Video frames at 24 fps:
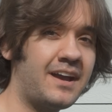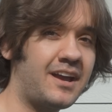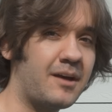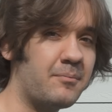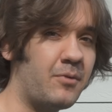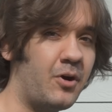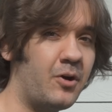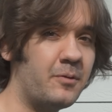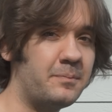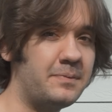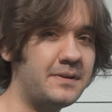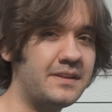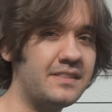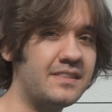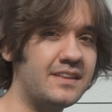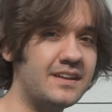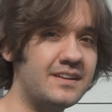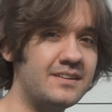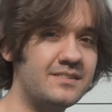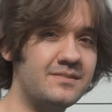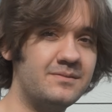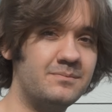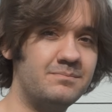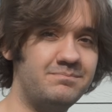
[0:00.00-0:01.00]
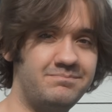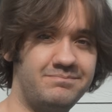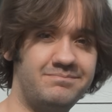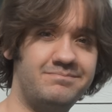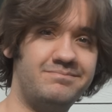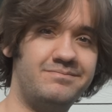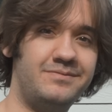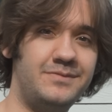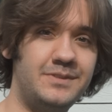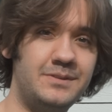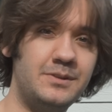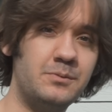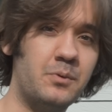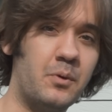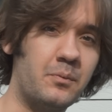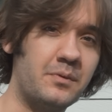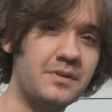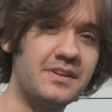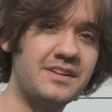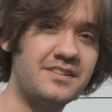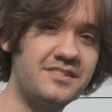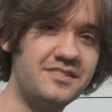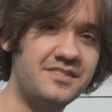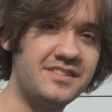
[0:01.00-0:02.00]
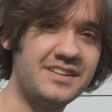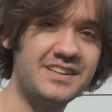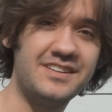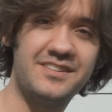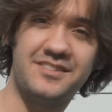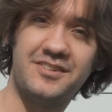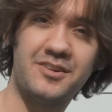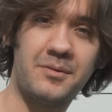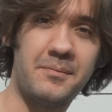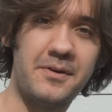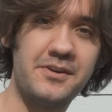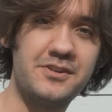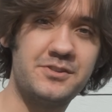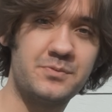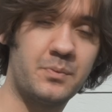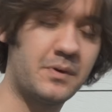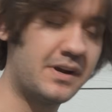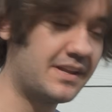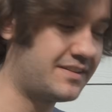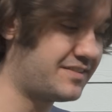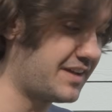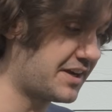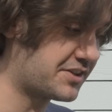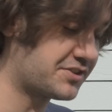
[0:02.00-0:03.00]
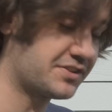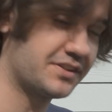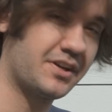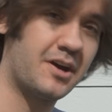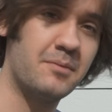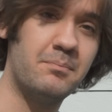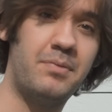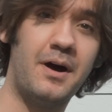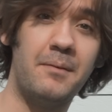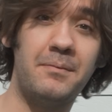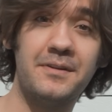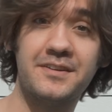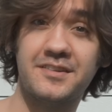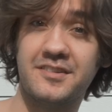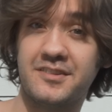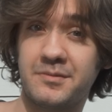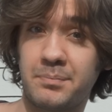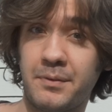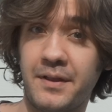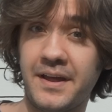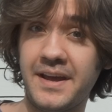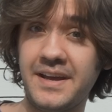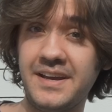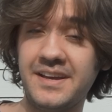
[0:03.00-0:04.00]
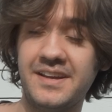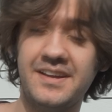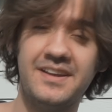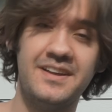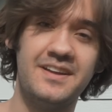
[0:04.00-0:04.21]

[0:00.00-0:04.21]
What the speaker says: I'm hoping that you won't really see it so much when it's actually on public display.